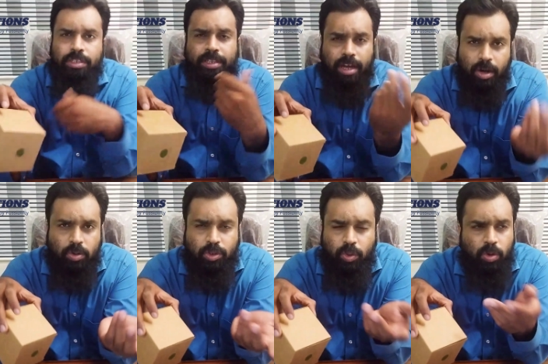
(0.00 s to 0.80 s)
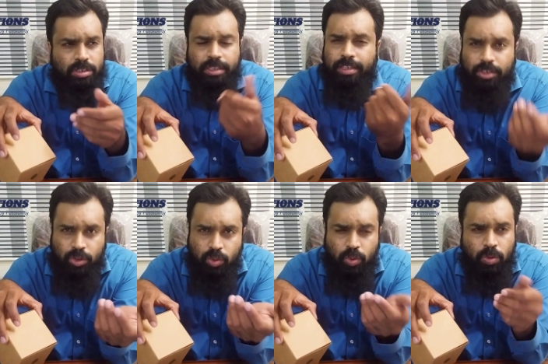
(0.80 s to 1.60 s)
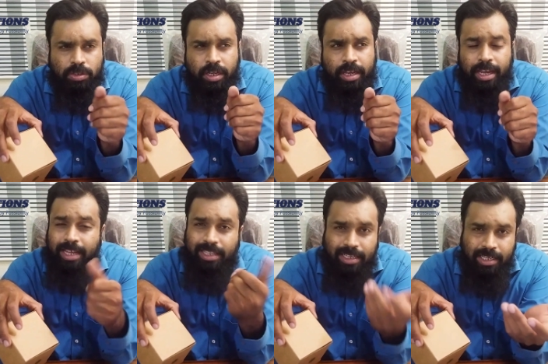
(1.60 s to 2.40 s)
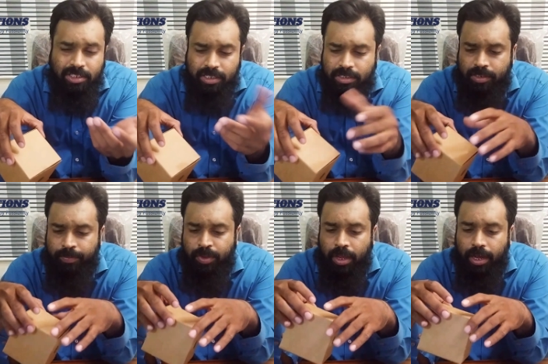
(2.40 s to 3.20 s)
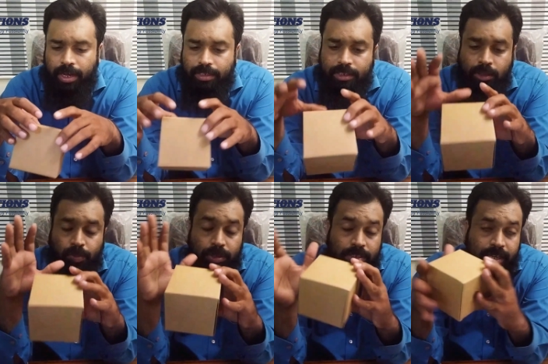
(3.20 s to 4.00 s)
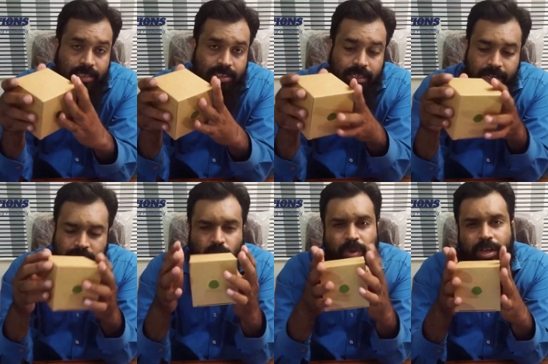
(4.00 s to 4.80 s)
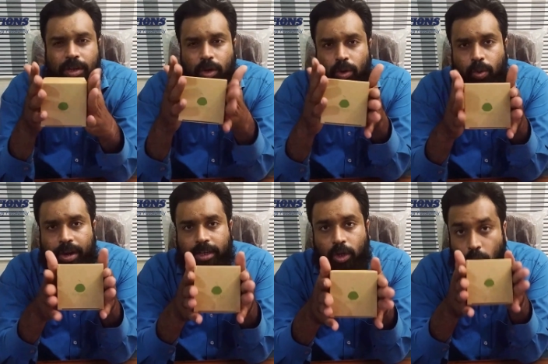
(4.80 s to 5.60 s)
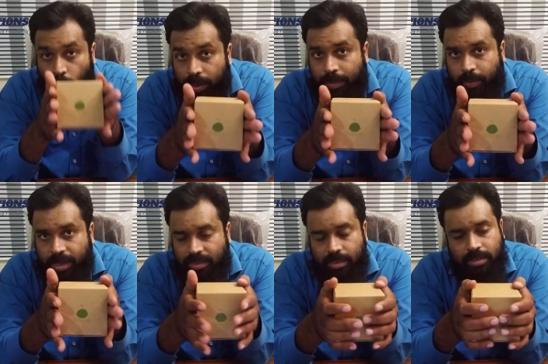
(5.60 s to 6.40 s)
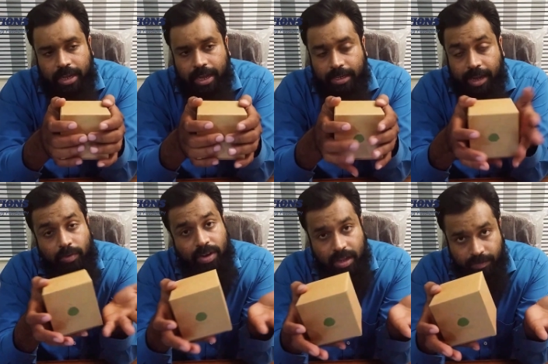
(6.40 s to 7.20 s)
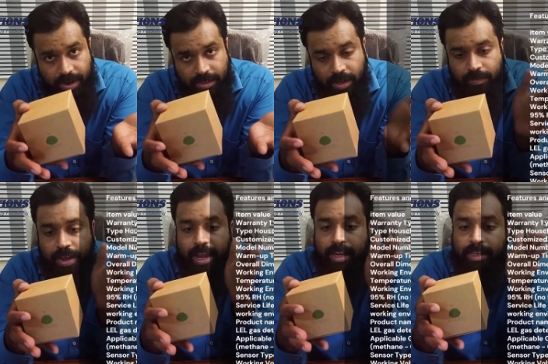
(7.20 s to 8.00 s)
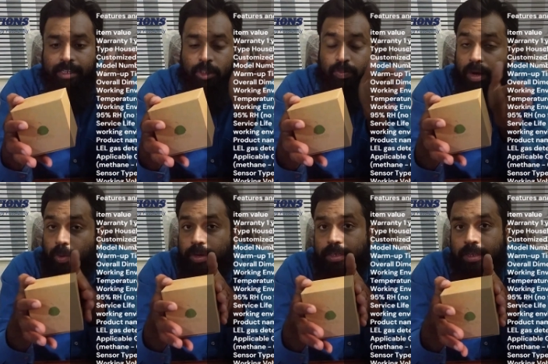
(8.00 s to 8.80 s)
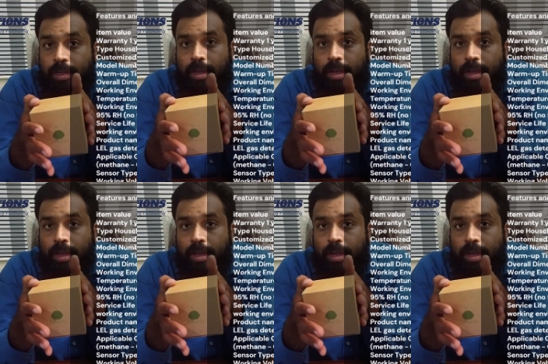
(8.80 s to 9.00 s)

in the households, in the schools, in the kitchens. This gas detector is quite low in prices and yet very effective, and it is powered